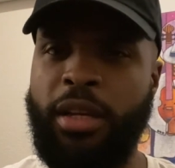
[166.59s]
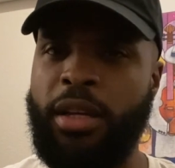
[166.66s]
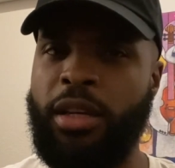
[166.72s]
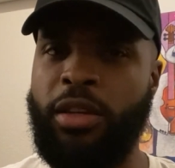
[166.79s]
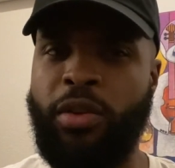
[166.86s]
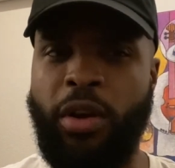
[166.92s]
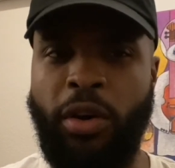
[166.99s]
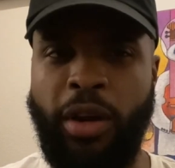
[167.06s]

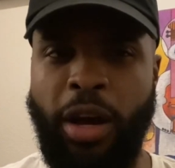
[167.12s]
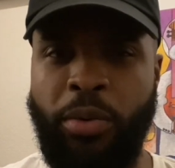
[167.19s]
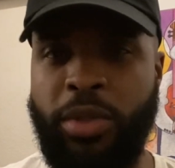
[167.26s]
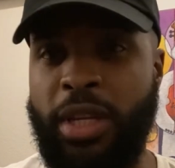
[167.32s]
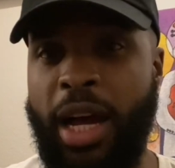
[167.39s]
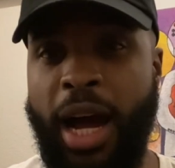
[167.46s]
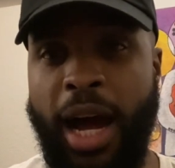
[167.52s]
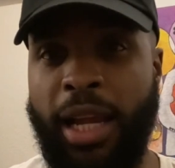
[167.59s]
You know, that was
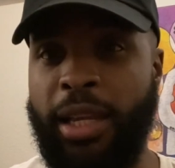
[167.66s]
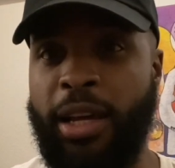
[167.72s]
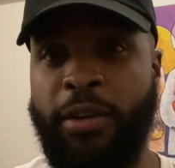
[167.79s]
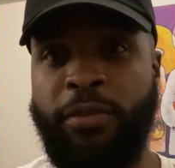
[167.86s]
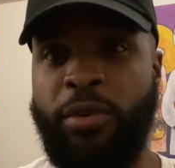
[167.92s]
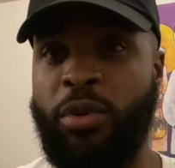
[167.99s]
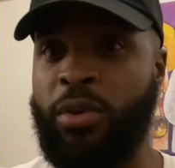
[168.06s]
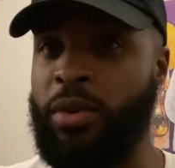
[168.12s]
a high
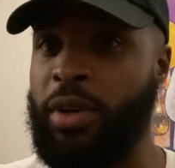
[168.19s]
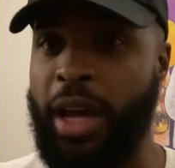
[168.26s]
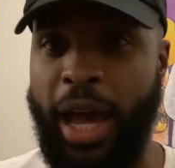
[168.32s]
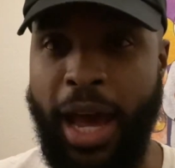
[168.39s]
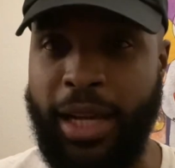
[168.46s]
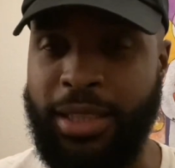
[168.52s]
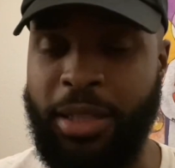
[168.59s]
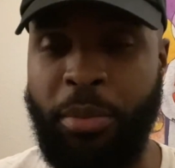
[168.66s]
level,
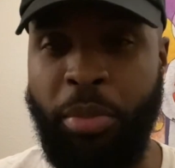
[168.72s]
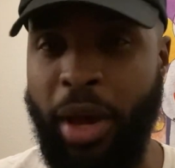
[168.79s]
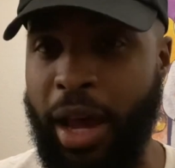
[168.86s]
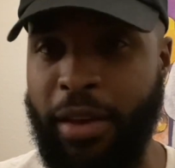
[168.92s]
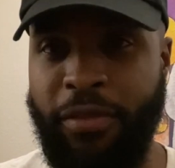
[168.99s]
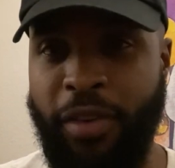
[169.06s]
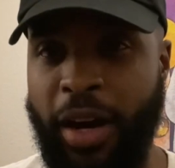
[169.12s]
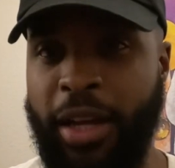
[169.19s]
action
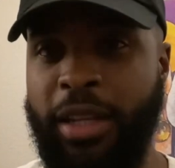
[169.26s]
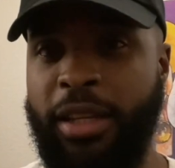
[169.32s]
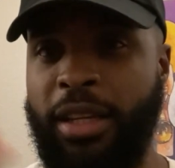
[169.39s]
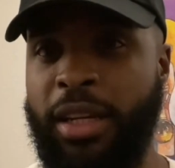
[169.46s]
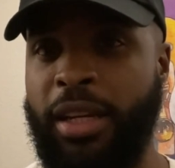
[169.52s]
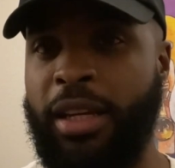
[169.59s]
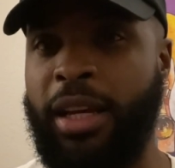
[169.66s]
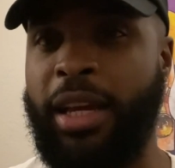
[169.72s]
packed fight.
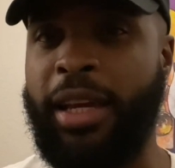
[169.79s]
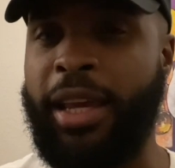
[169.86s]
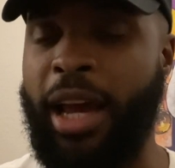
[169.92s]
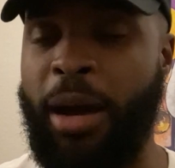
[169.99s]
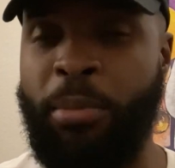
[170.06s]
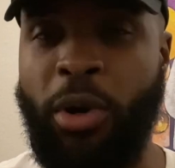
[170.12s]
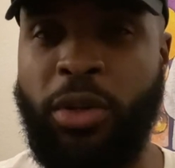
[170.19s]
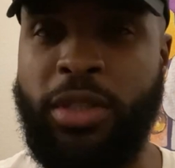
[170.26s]
And
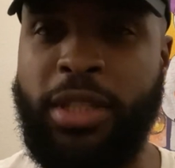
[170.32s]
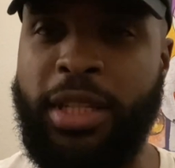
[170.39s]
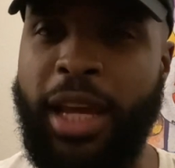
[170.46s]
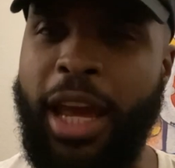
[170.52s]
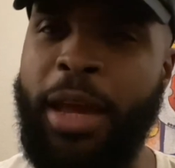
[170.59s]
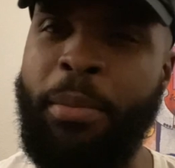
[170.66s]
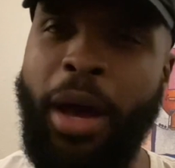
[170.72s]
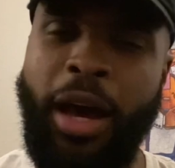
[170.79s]
Kambosos
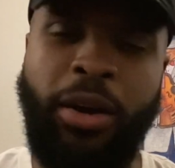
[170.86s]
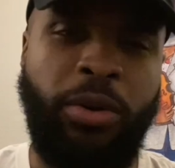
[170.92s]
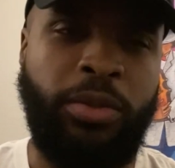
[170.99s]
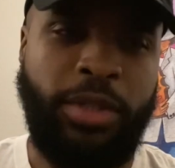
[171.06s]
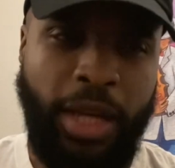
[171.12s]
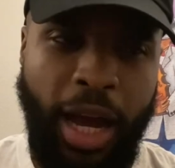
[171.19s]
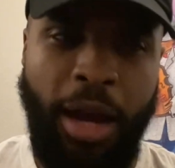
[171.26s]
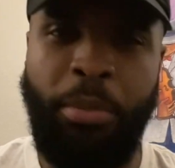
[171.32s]
came out on
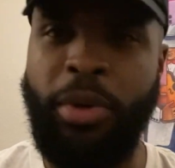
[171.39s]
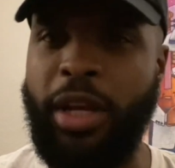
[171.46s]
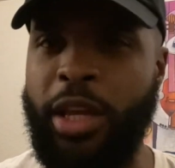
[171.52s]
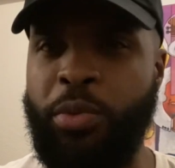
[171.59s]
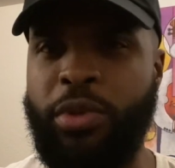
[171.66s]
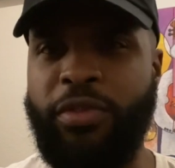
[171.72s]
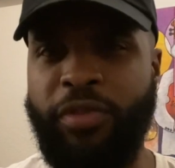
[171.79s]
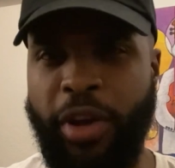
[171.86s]
top, but he
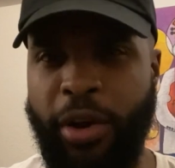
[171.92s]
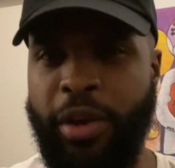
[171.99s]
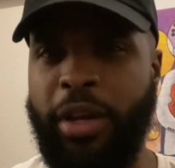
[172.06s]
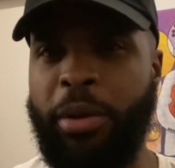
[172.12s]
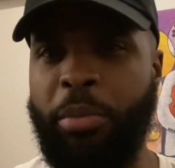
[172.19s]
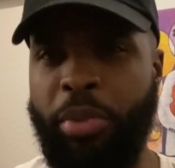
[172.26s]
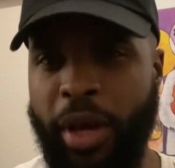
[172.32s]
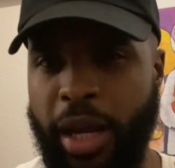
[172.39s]
was very
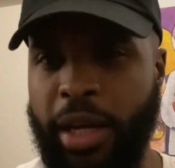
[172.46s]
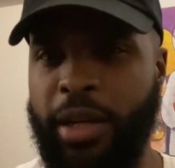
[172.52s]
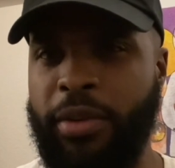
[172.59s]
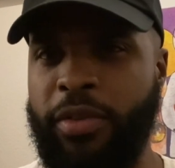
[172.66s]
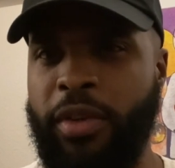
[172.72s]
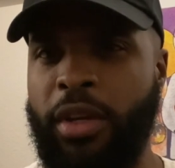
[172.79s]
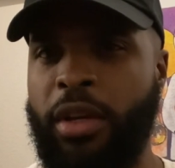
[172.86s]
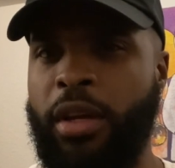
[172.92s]
competitive.
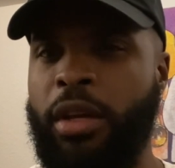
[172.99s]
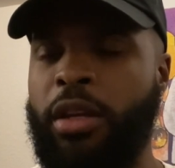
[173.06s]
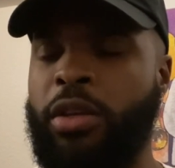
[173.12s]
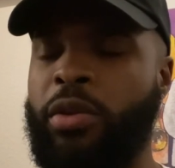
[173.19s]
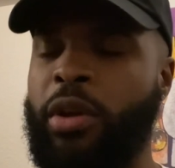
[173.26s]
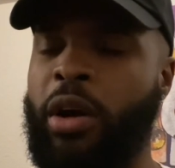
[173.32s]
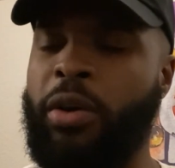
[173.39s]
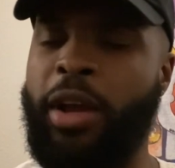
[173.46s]
You
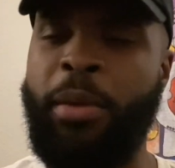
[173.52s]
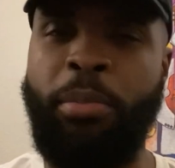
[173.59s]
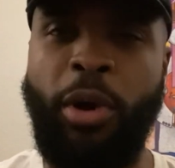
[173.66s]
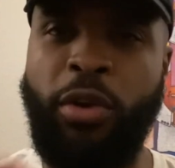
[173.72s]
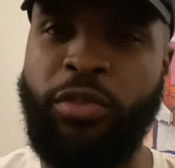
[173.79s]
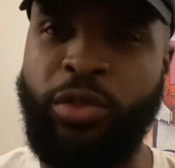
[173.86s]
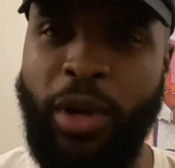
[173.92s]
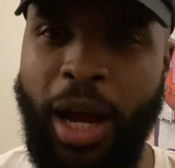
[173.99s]
know, they
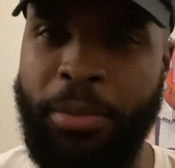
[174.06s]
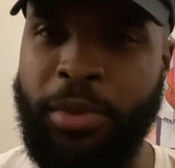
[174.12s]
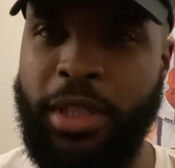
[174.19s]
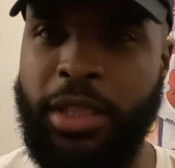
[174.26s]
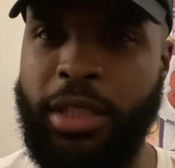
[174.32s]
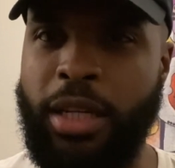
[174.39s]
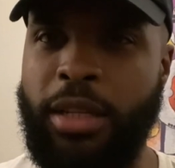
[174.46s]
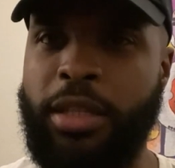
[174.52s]
both dropped
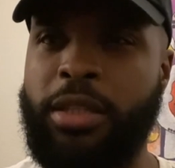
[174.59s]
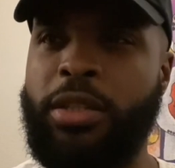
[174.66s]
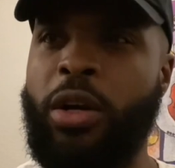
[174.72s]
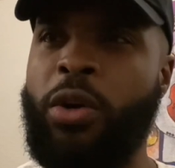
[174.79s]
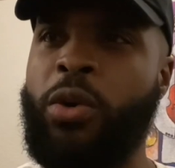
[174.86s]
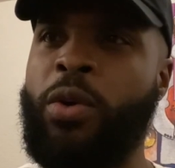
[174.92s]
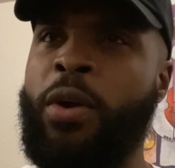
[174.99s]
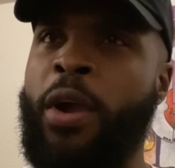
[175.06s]
each other.
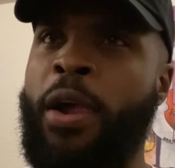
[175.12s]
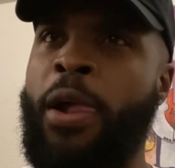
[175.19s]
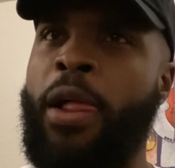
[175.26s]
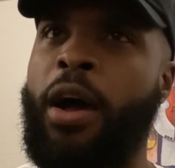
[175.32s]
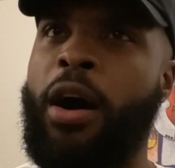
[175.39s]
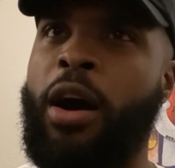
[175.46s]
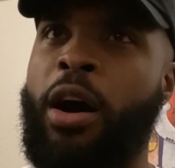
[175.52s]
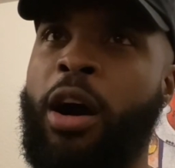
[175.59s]
So
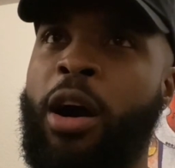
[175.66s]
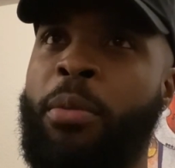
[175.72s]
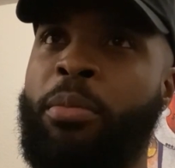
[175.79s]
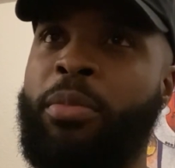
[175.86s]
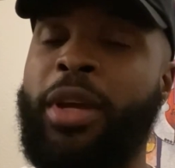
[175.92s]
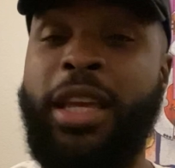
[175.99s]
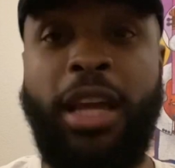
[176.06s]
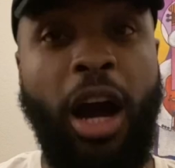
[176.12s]
um,
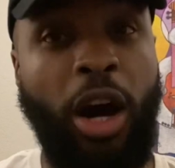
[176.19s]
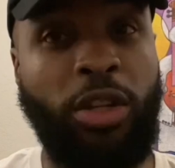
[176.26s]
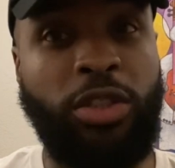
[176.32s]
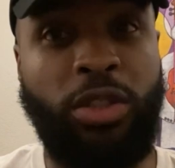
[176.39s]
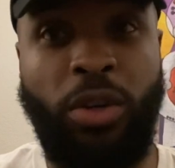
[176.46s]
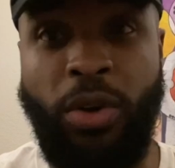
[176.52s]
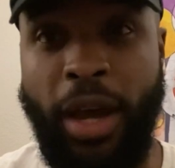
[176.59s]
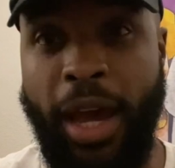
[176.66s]
he
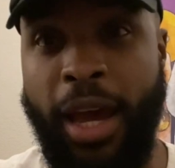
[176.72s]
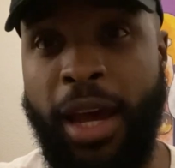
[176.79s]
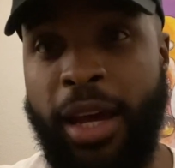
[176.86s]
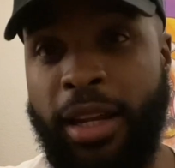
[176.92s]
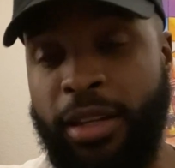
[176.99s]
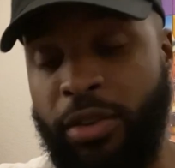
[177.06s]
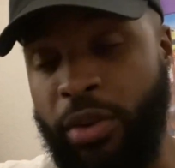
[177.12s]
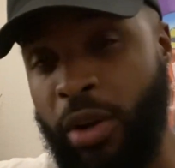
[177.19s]
also
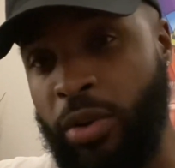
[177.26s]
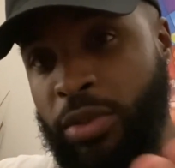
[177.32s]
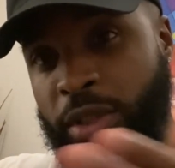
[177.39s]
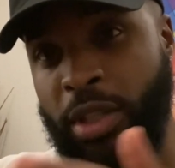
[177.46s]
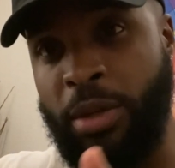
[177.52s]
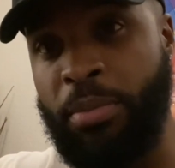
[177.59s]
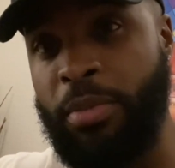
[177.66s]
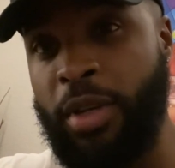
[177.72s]
had, you know,
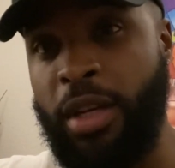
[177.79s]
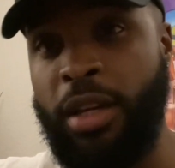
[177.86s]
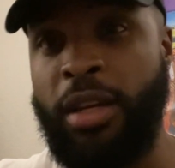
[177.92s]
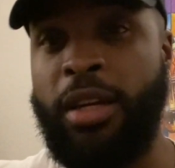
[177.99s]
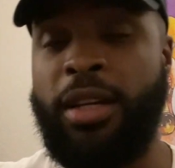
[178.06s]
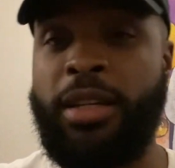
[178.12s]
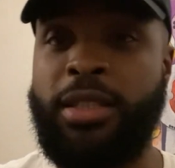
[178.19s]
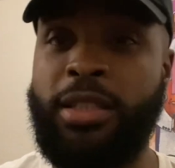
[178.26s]
some
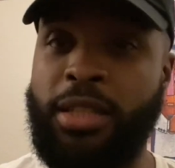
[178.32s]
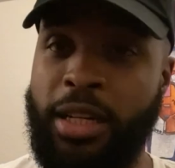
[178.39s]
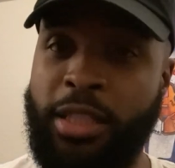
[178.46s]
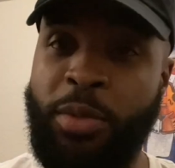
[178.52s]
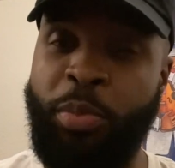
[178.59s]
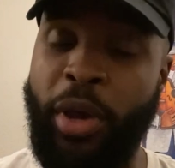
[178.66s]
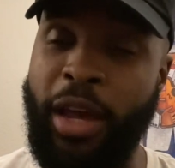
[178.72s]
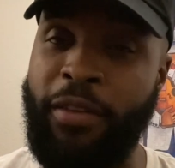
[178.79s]

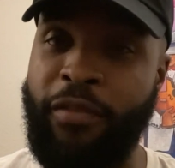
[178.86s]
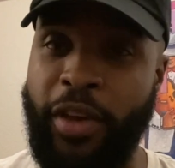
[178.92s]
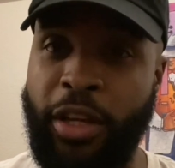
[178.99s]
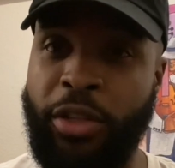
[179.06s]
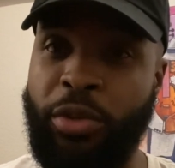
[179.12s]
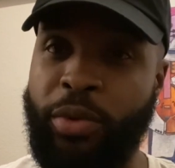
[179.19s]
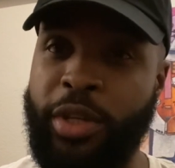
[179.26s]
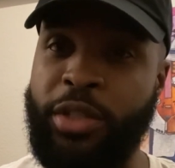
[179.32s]
suspect
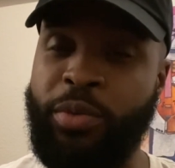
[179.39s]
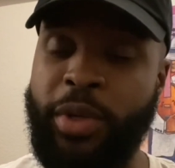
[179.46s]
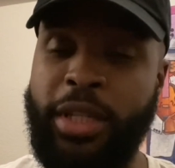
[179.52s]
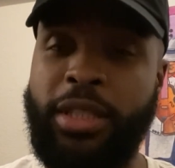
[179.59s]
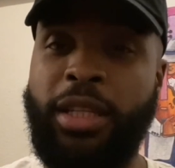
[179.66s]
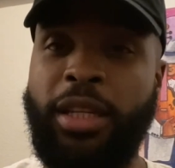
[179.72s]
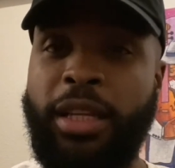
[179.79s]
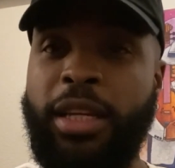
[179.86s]
victories
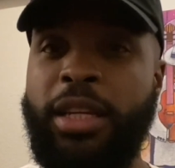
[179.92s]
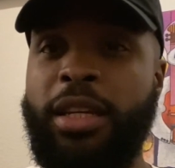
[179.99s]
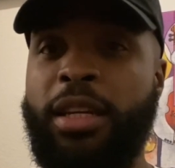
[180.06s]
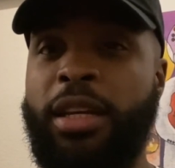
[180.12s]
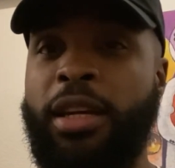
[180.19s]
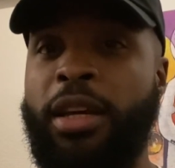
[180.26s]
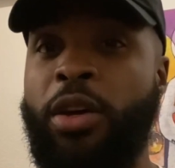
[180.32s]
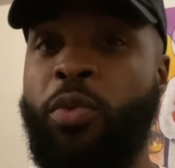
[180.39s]
recently,
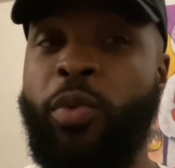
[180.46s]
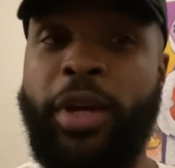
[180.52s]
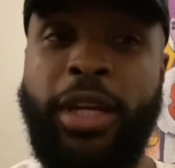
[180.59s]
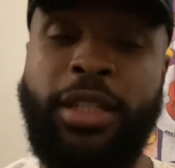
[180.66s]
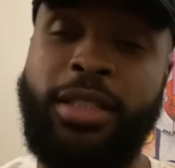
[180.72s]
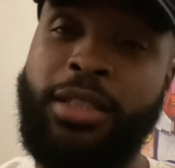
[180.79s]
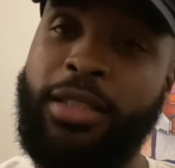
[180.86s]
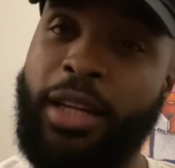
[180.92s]

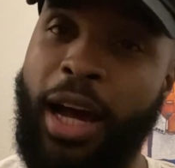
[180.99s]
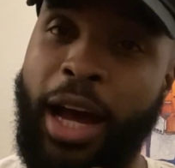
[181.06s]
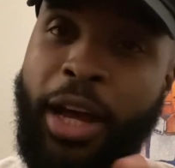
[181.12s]
which I